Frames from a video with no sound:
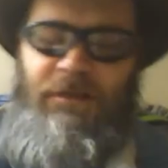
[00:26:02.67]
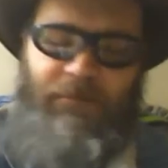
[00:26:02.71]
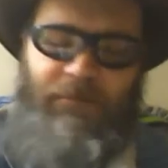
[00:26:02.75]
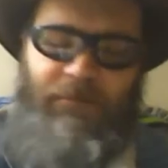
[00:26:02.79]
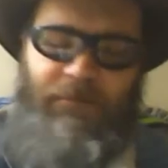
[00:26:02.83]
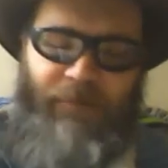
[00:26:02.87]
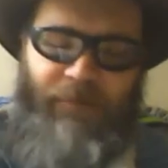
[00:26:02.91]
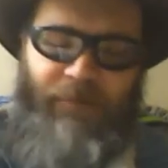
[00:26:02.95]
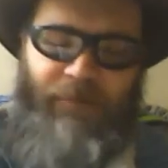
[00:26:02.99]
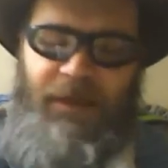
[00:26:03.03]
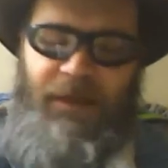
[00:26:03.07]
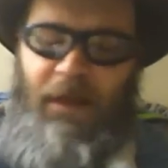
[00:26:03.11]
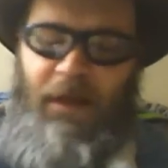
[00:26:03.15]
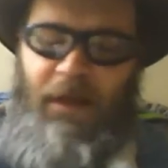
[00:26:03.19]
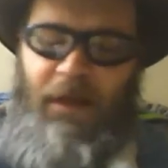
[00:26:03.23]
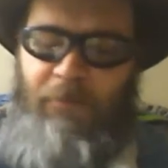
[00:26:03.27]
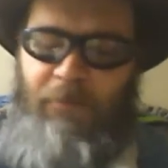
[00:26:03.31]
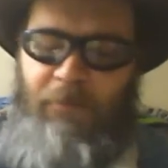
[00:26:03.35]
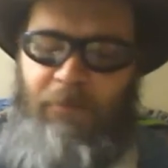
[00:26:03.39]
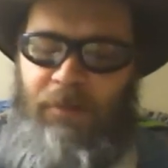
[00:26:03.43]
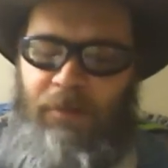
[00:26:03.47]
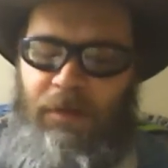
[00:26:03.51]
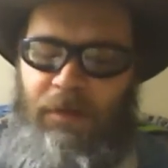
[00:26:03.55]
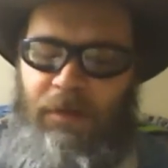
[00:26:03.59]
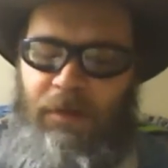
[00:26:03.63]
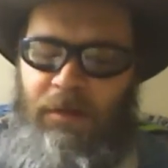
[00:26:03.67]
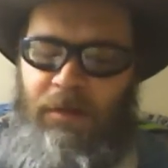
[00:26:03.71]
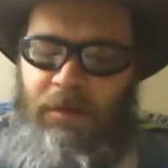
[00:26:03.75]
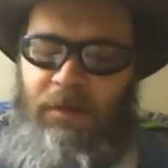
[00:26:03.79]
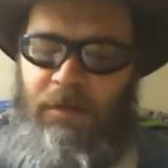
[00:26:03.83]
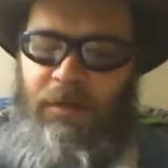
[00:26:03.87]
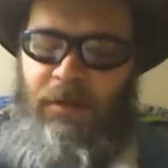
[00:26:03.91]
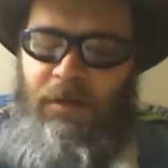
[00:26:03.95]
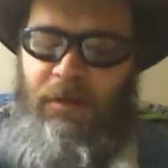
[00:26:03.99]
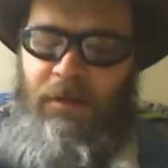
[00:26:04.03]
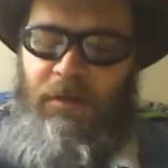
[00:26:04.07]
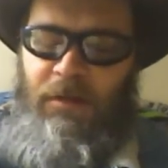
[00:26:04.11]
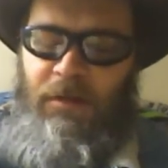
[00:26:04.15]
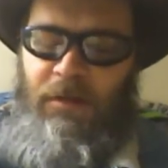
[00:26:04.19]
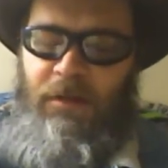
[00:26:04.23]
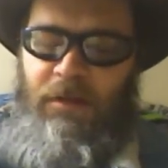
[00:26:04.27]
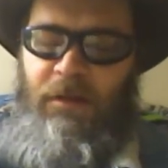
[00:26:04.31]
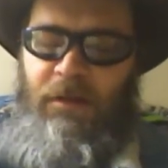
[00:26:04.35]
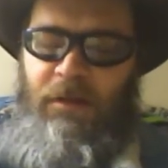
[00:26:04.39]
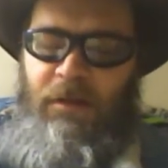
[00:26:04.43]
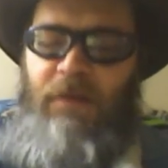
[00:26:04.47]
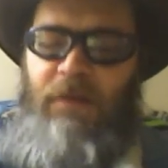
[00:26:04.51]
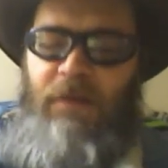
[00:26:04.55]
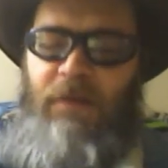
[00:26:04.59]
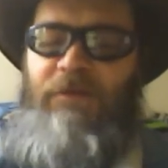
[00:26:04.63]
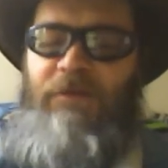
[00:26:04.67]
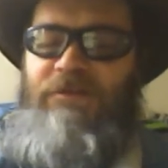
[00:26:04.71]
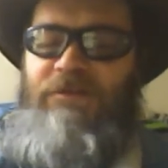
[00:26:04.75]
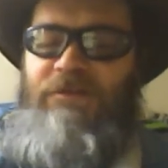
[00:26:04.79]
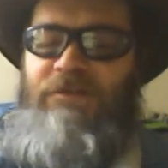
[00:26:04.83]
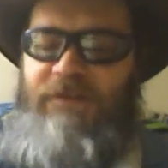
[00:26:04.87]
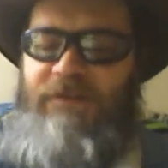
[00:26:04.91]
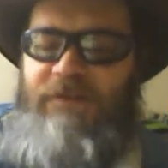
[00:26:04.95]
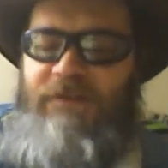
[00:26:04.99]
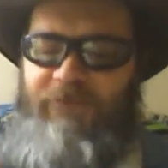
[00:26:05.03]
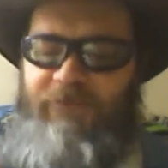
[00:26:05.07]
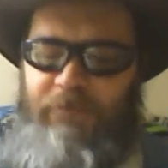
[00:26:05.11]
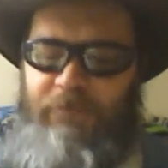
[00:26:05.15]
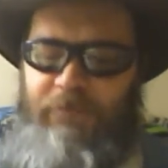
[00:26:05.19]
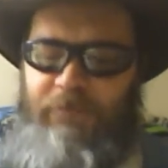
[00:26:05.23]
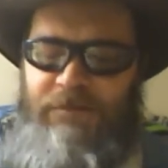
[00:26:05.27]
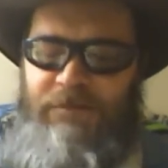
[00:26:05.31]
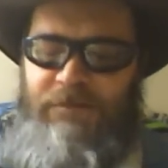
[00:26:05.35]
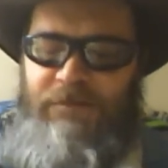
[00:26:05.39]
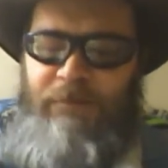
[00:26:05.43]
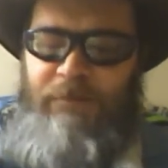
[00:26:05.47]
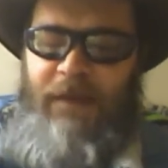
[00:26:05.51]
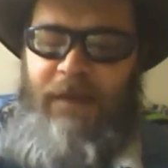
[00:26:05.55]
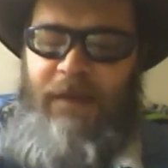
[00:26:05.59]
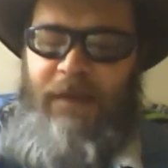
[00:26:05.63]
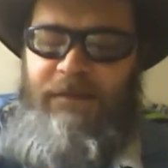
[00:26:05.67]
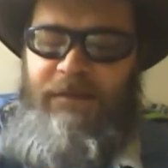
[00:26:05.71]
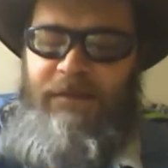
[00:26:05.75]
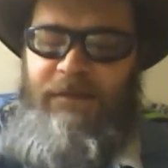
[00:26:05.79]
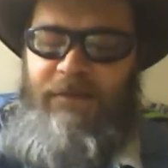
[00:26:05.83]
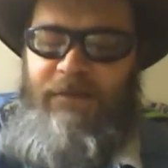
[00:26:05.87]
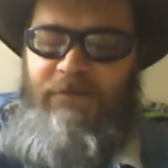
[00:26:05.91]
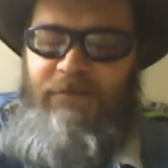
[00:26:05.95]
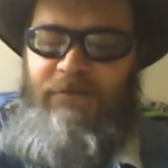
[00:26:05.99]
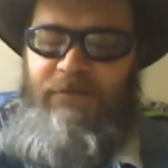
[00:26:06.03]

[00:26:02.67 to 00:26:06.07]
be humble. There's different perspectives.